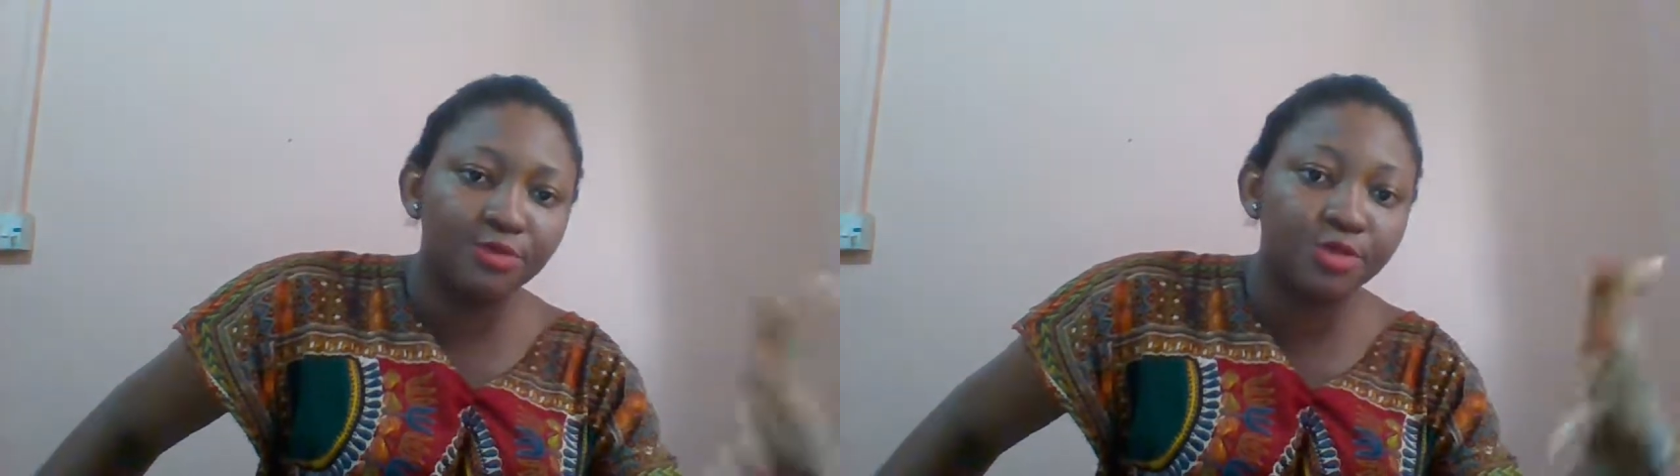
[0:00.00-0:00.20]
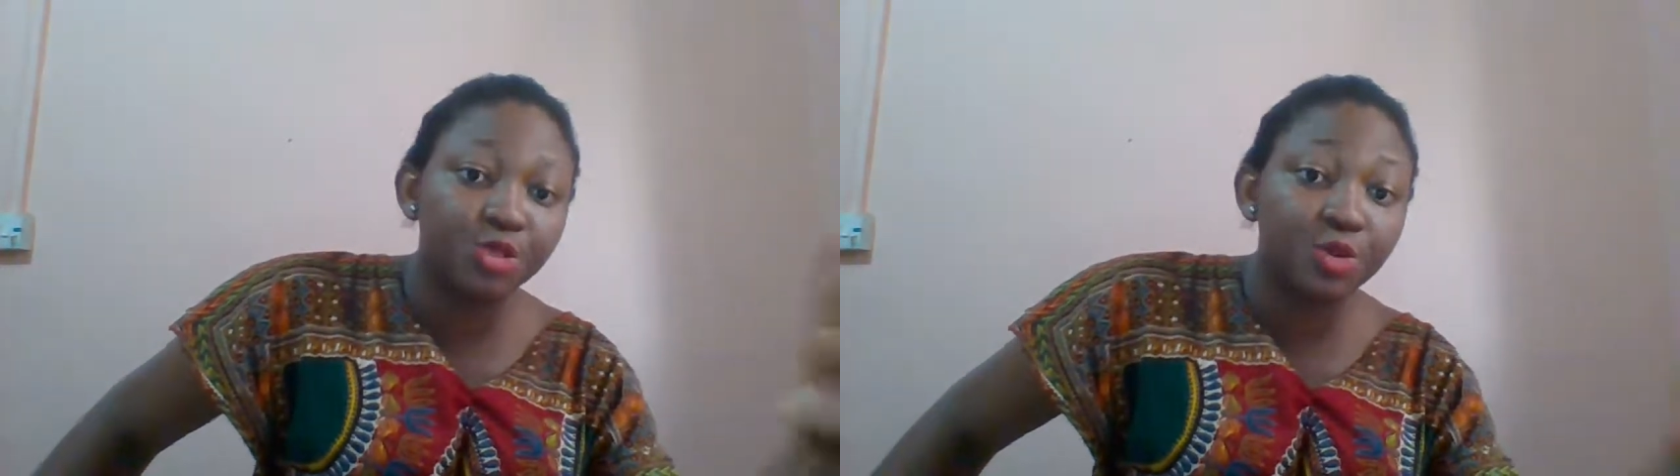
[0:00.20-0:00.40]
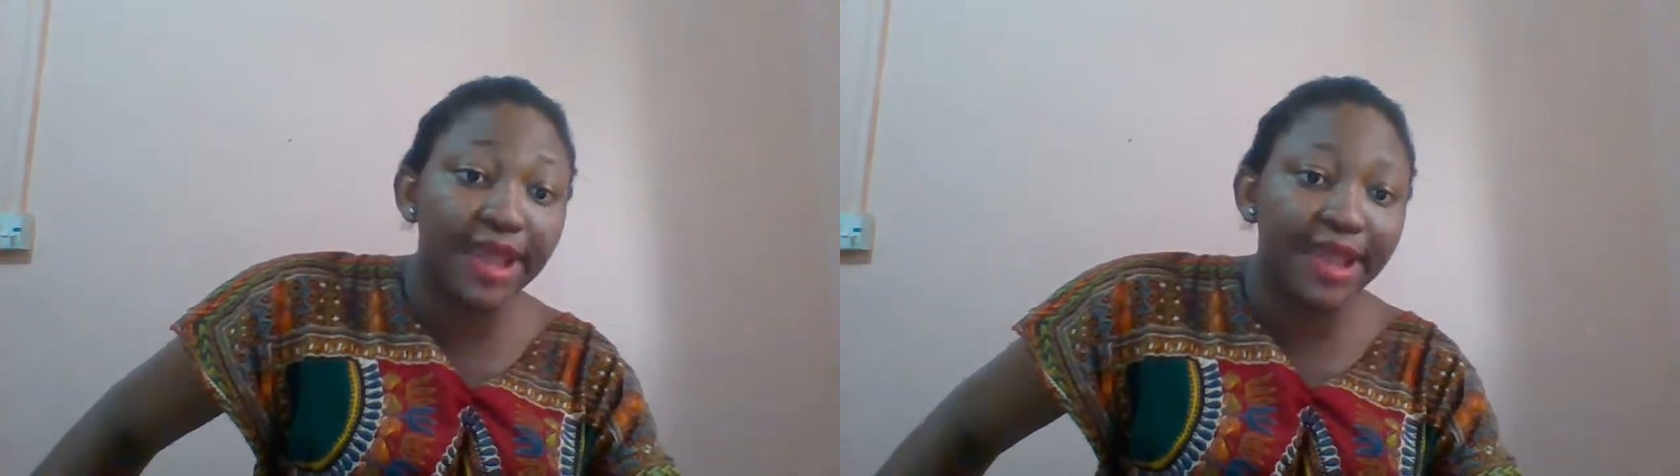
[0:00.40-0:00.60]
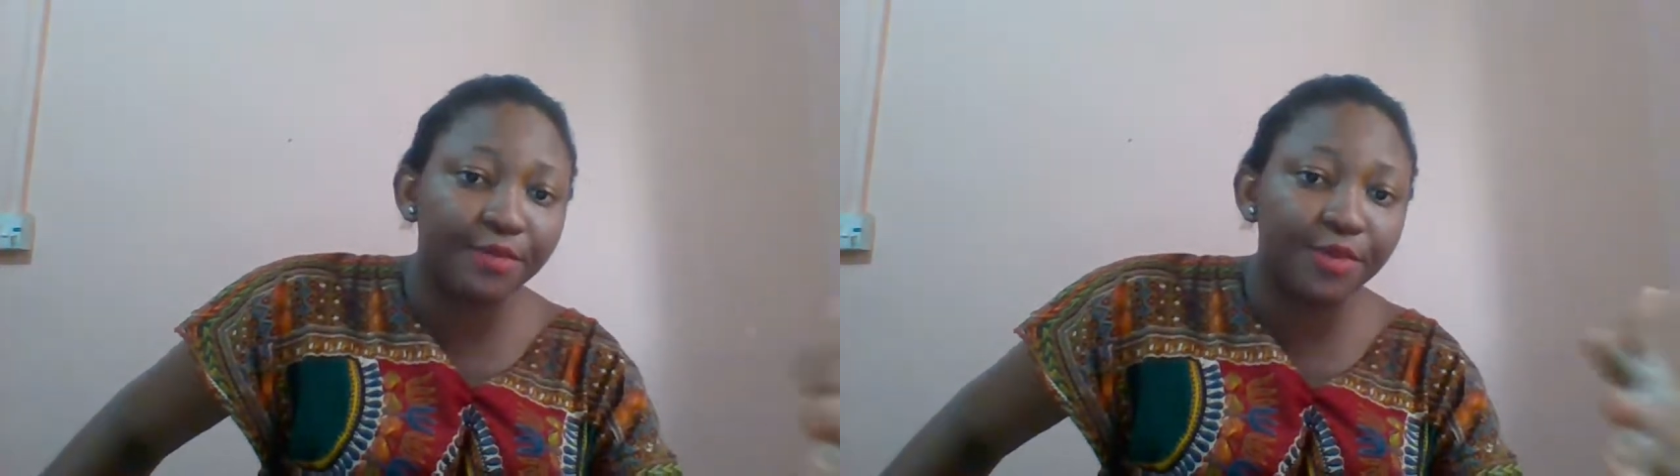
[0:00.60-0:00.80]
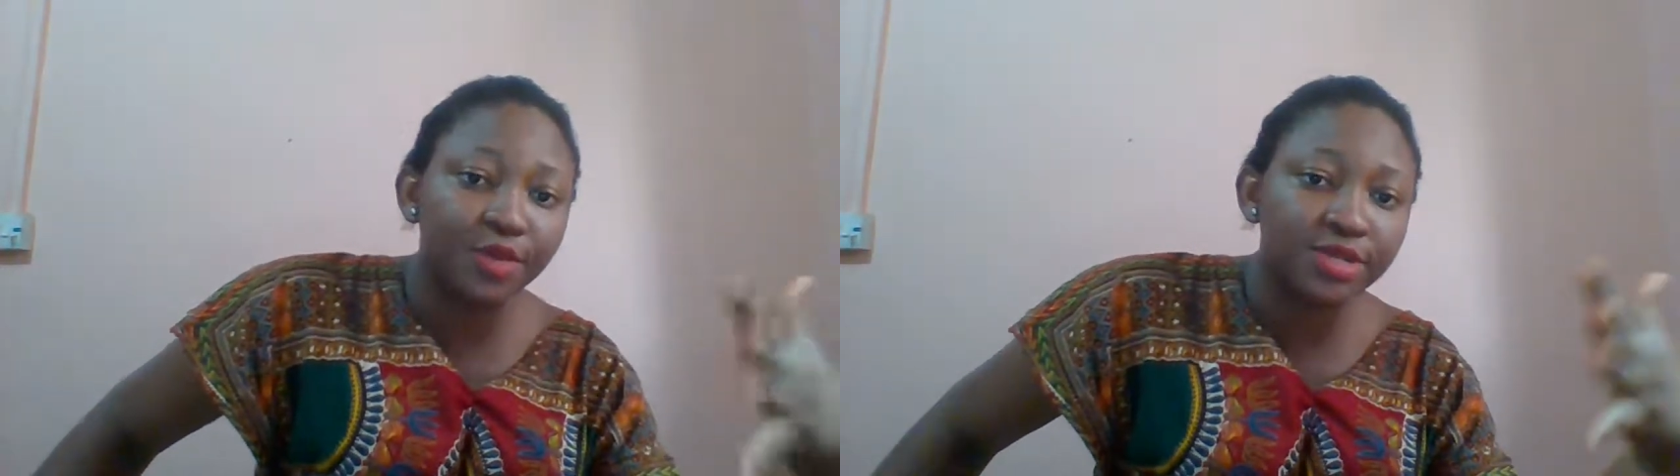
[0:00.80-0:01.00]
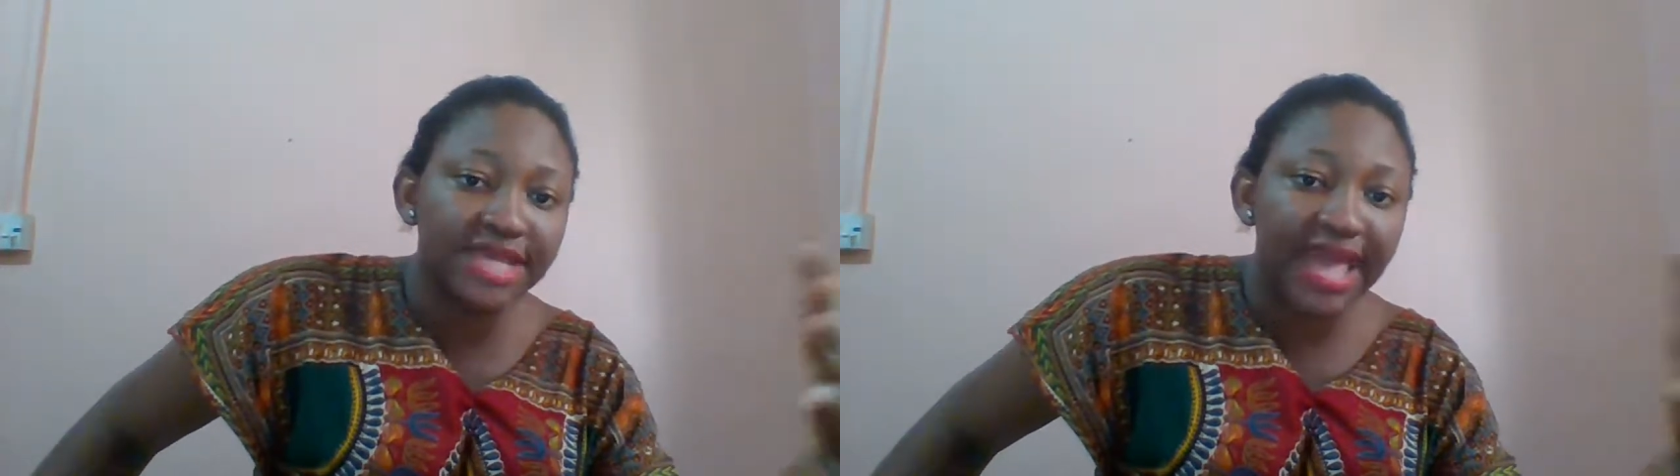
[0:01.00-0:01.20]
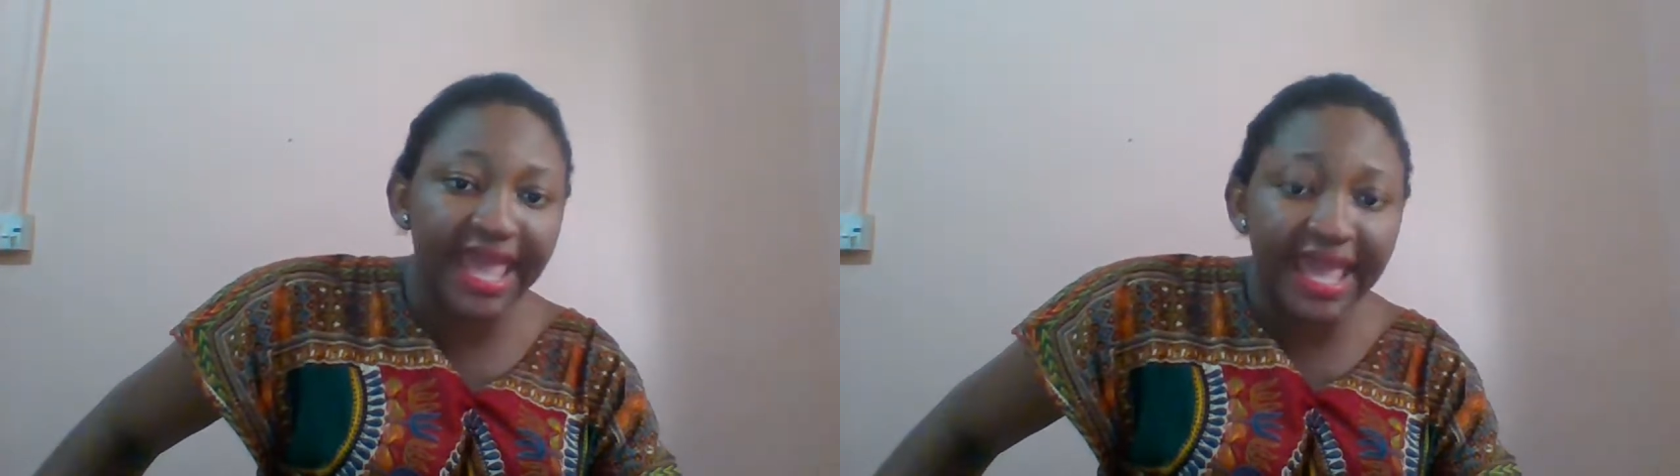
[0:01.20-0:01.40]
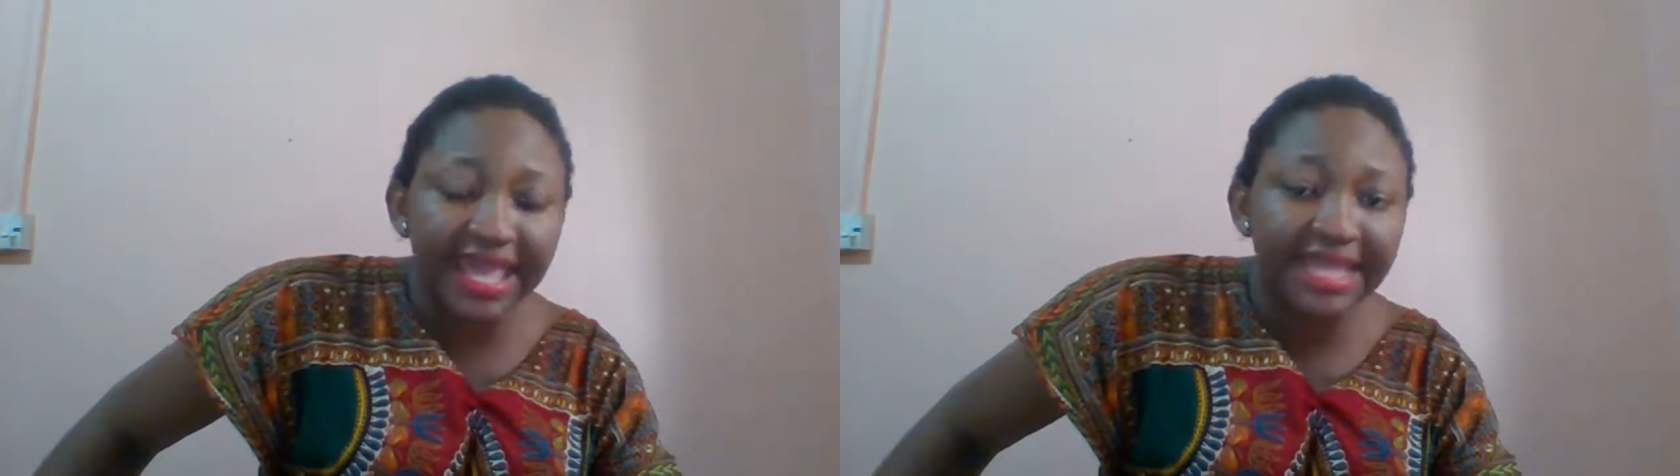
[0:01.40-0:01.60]
tribe on their
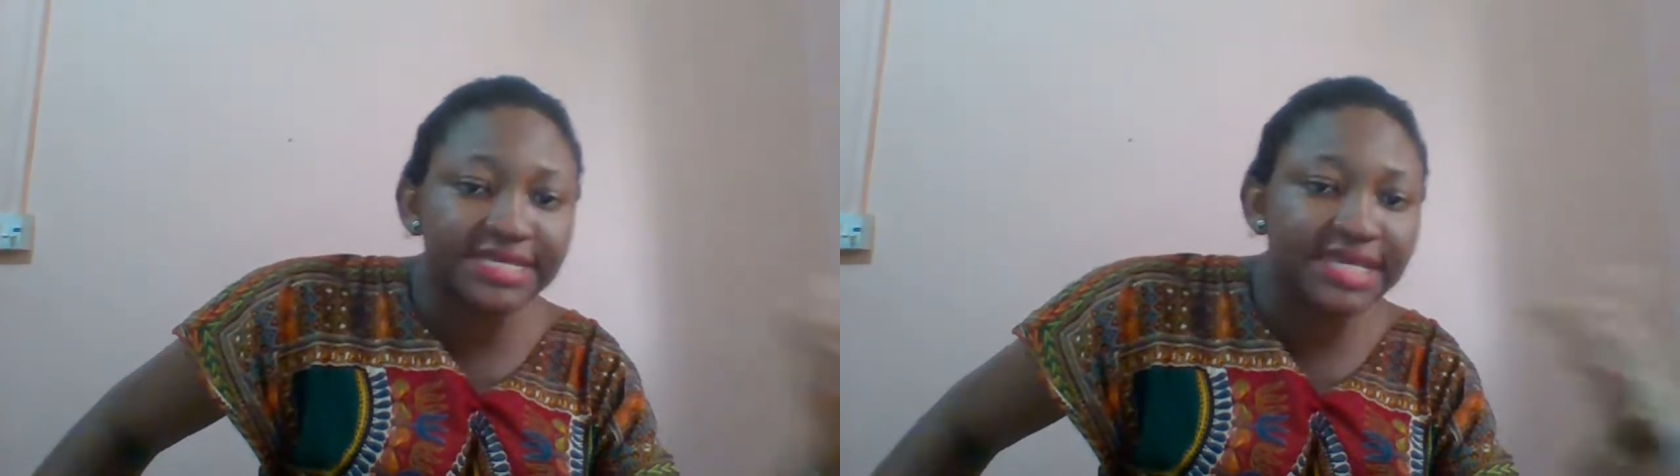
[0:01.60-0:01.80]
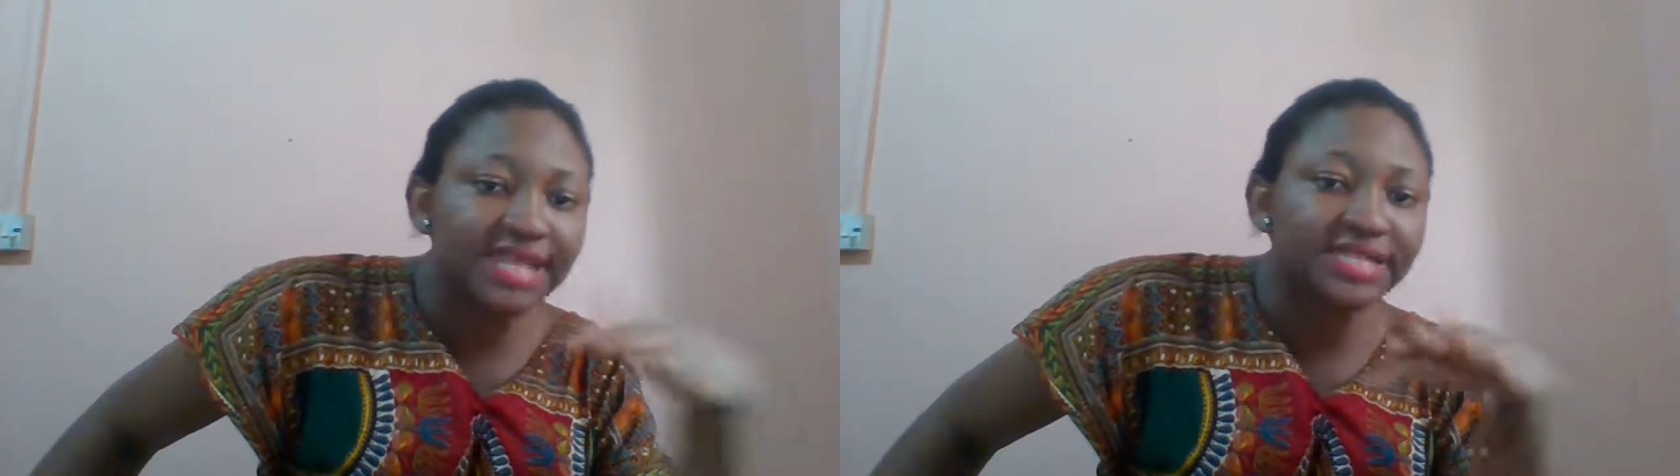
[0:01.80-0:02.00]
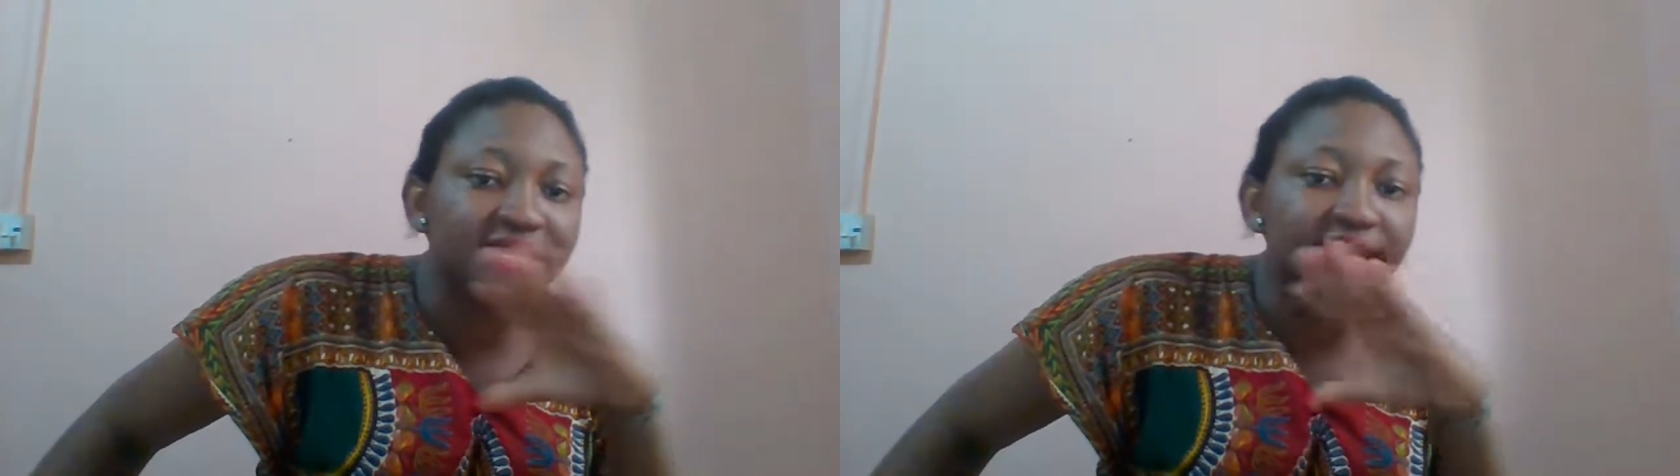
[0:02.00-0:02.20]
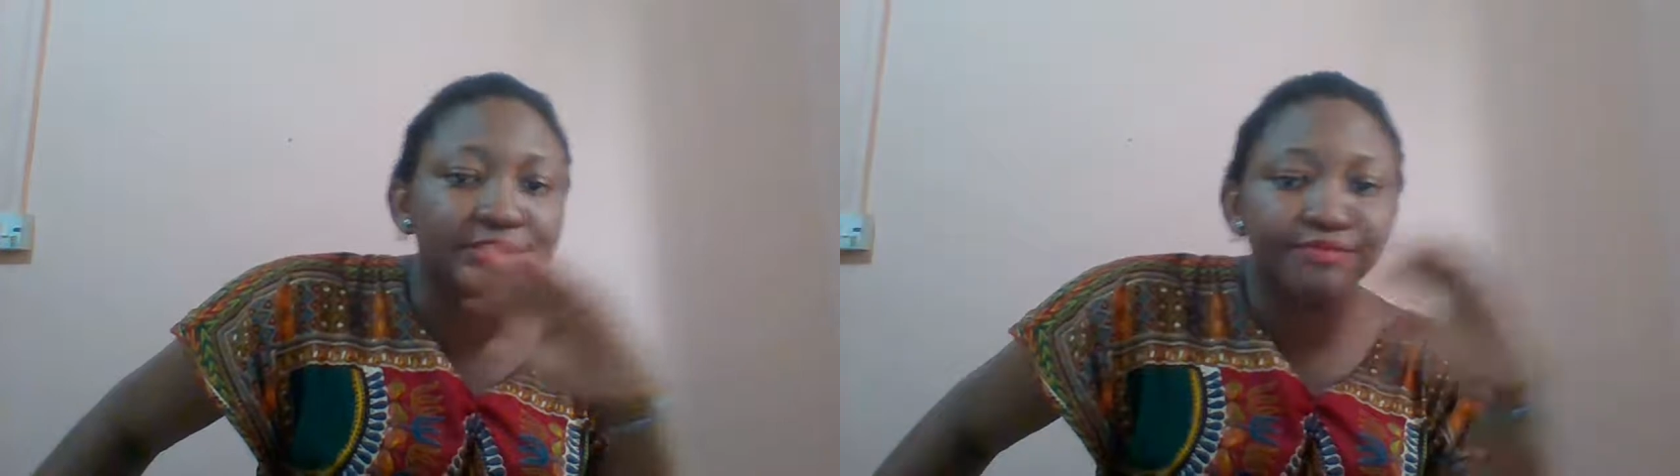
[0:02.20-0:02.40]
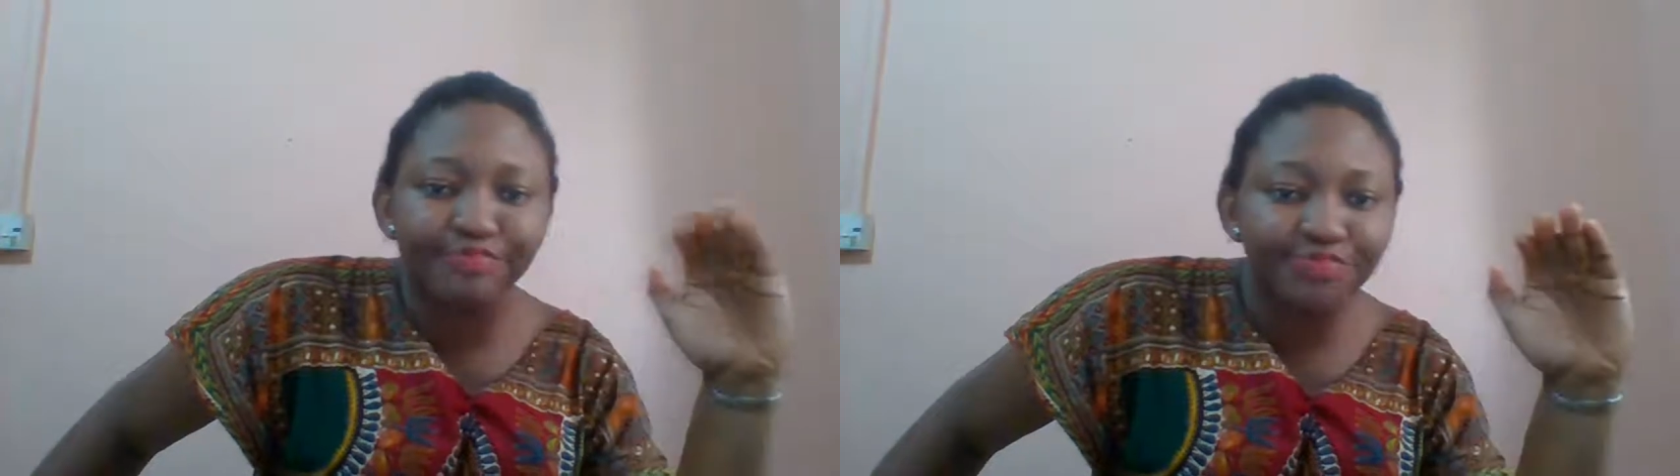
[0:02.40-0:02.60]
heads, and they,